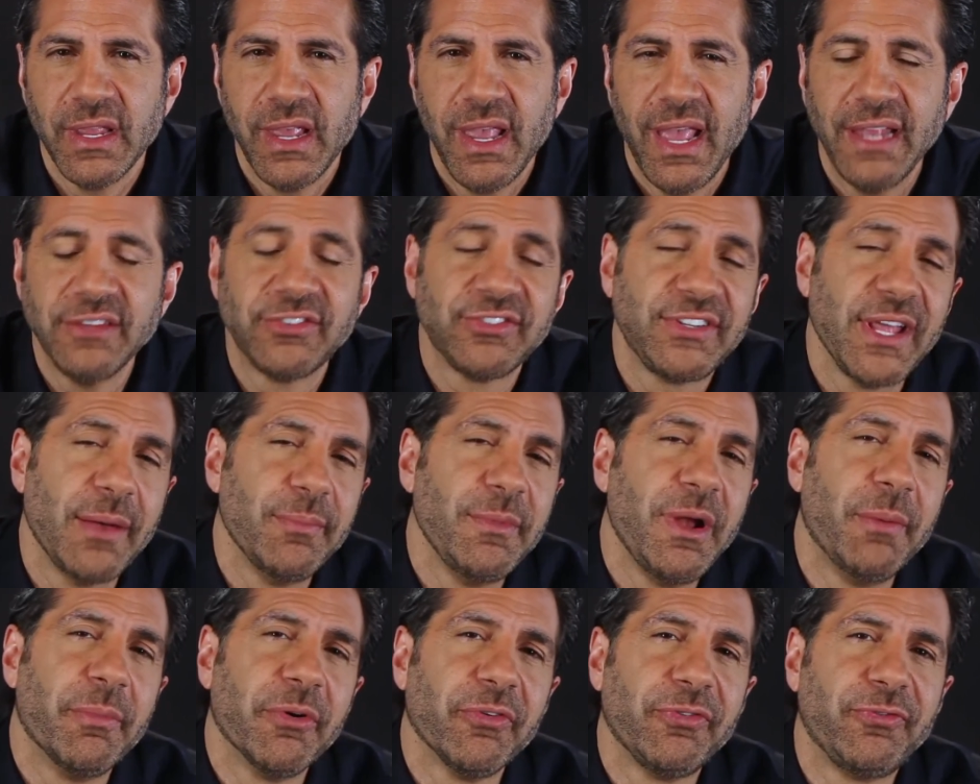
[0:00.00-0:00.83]
And step
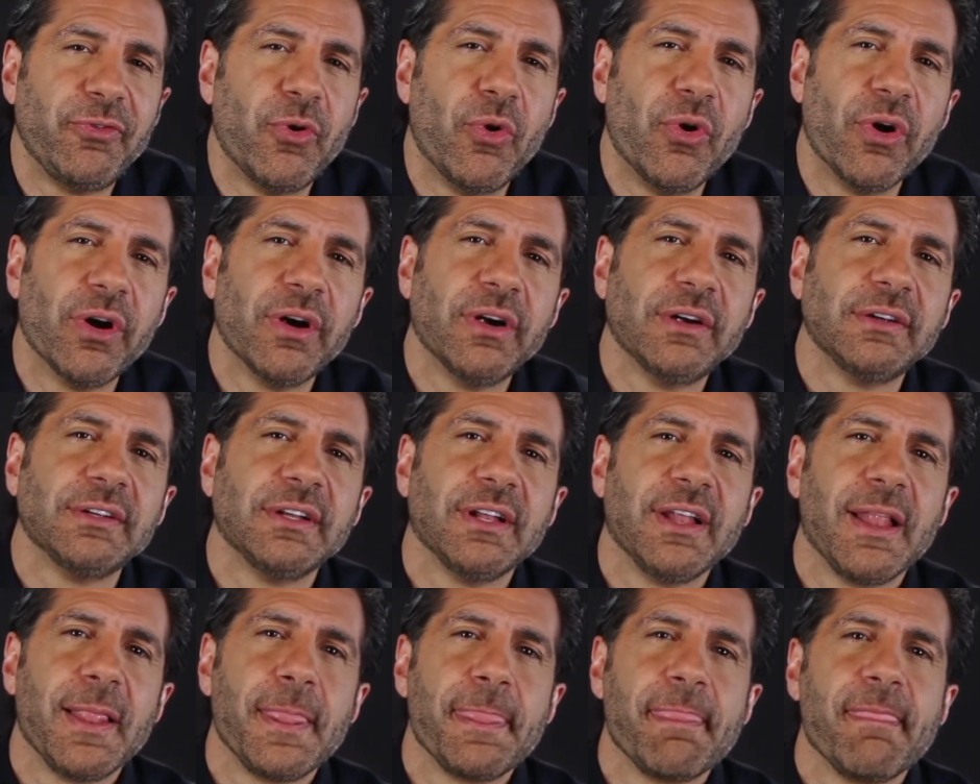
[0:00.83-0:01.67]
number four,
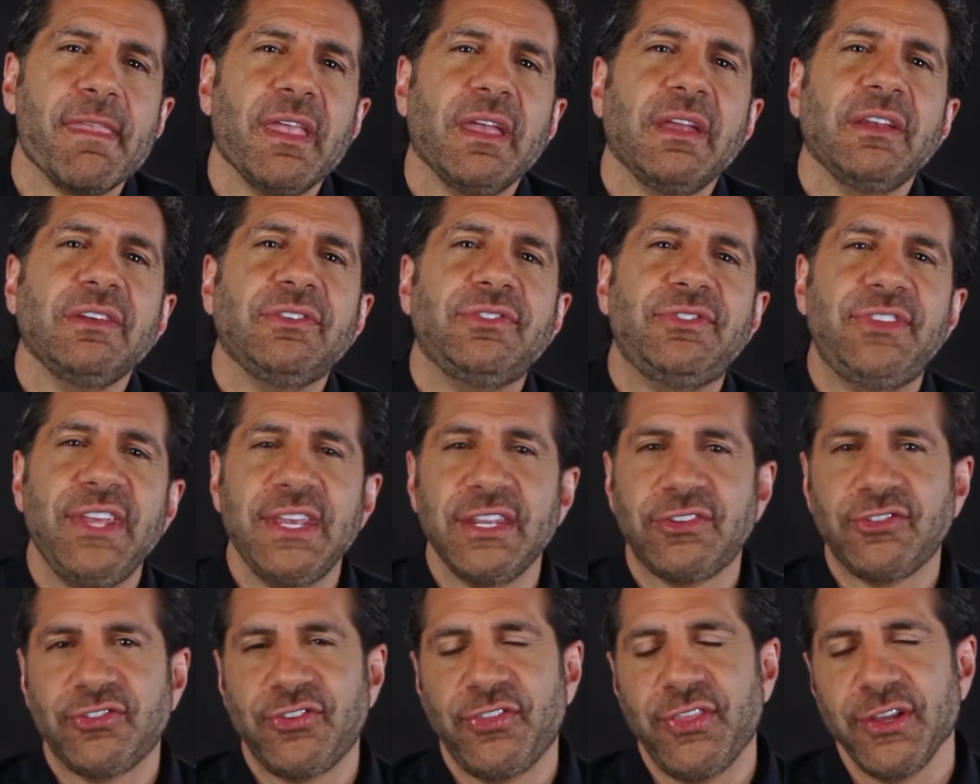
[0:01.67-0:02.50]

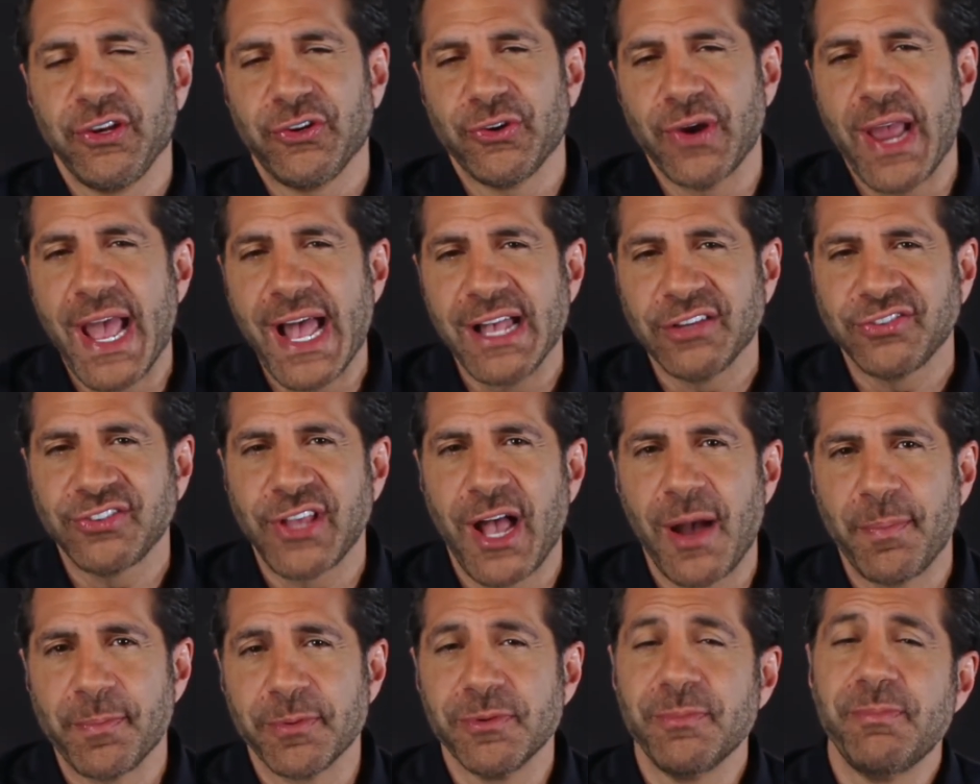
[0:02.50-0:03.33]
ditch the
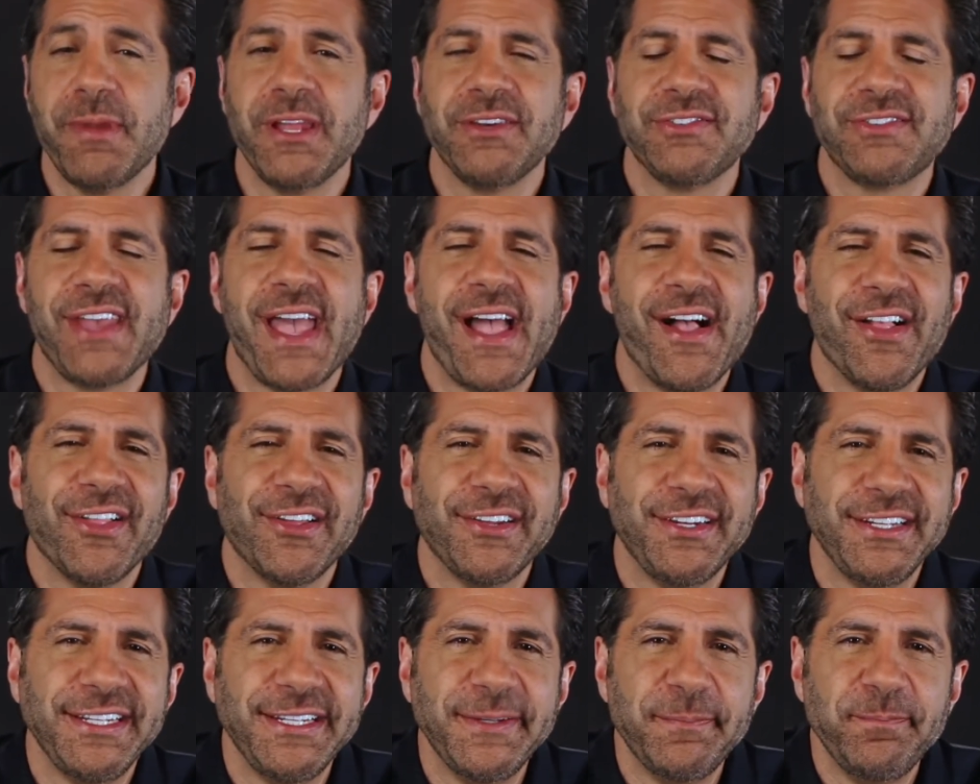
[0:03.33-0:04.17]
grasshopper
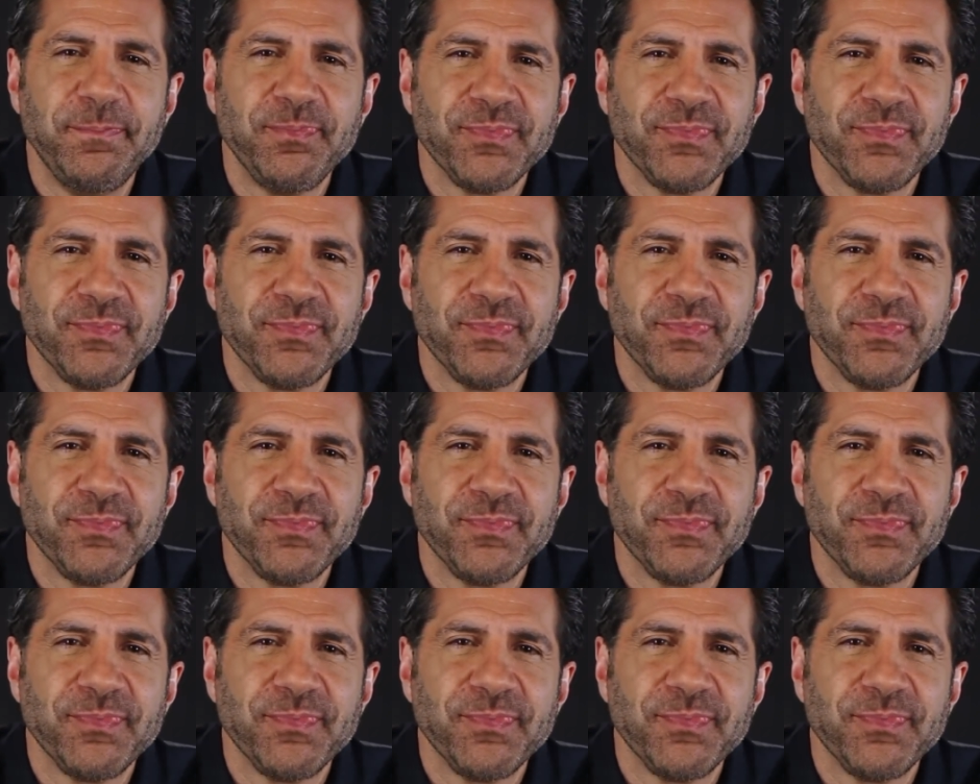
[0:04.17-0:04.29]
mentality.